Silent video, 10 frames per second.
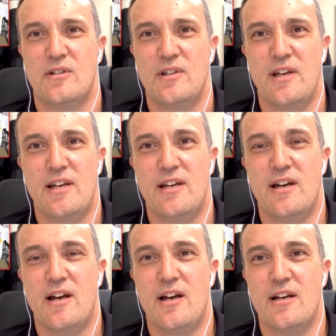
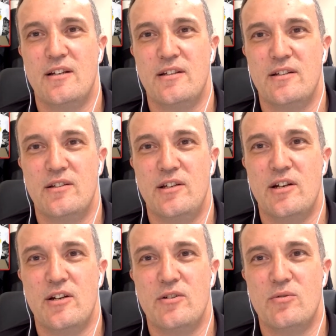Yeah, you
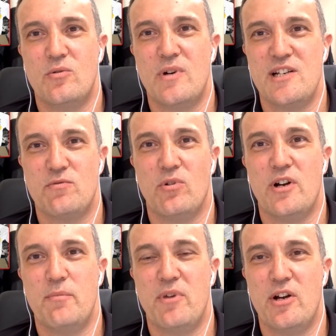know, always
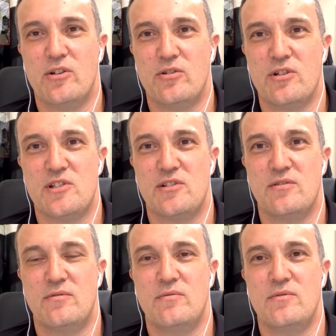riding motocross
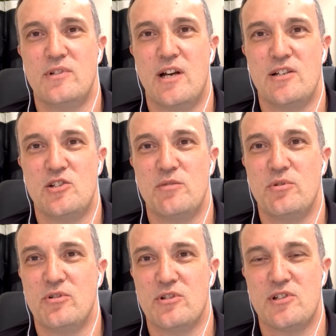and
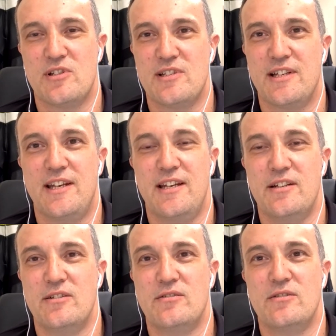supercross as a
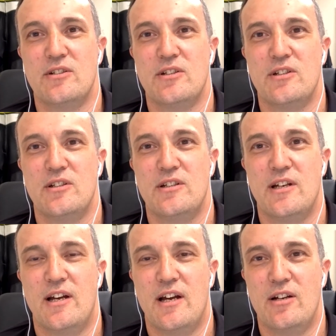kid, and
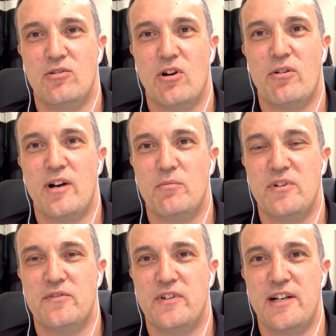growing up
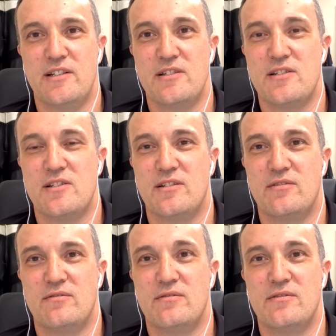with friends,
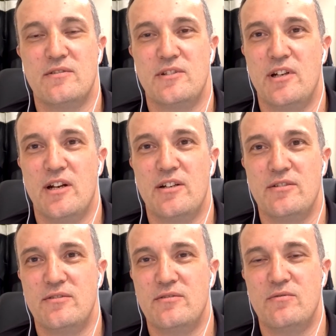and you
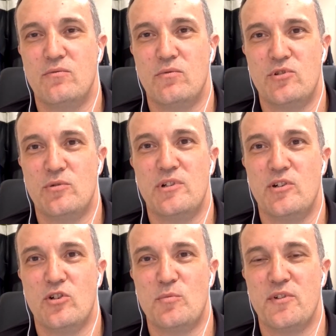know, doing the
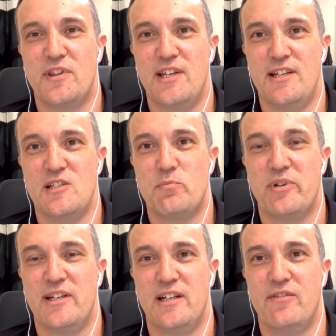normal things.
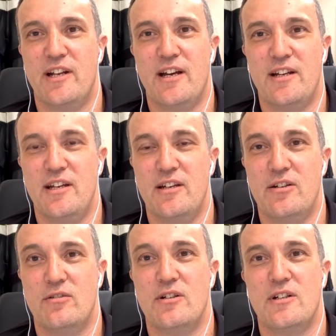Been living out
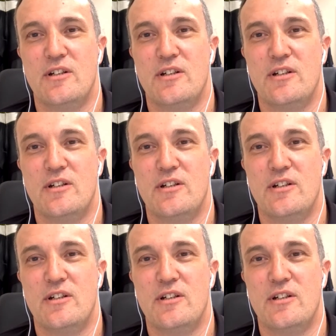here